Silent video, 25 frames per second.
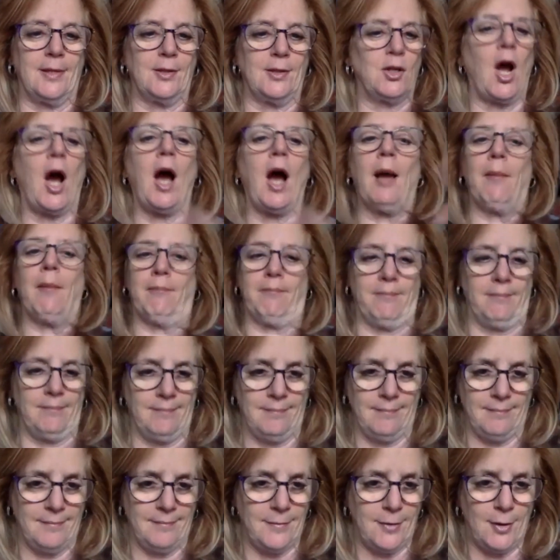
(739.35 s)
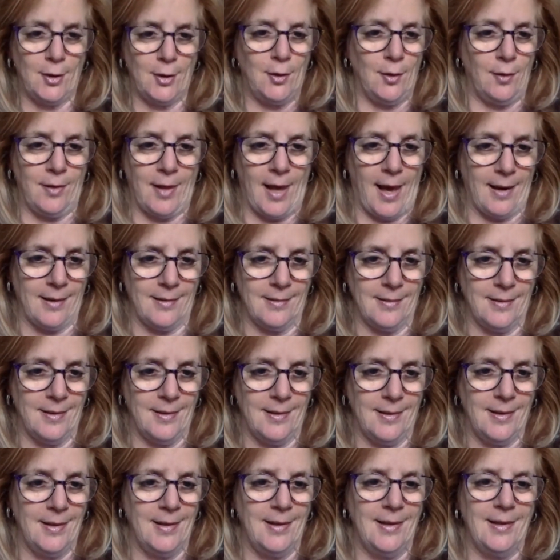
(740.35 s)
time to do that.
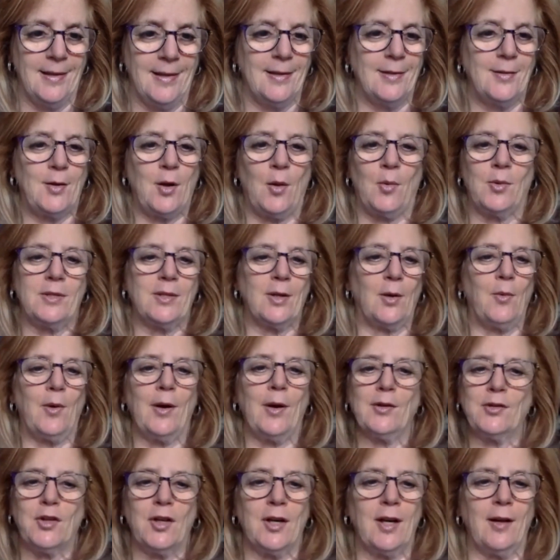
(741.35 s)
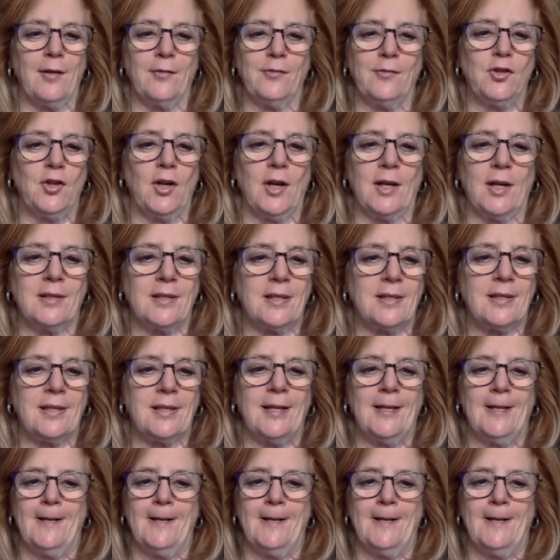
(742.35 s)
So it's a question of just